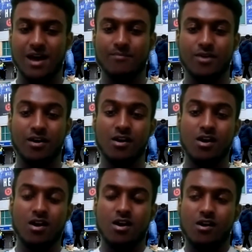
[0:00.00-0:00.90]
But
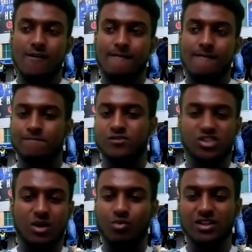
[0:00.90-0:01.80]

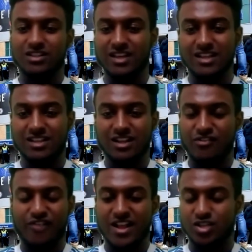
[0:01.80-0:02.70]
someone in the
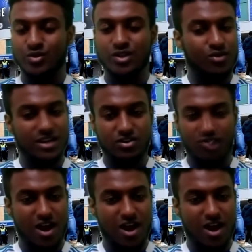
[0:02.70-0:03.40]
defence. We don't need a right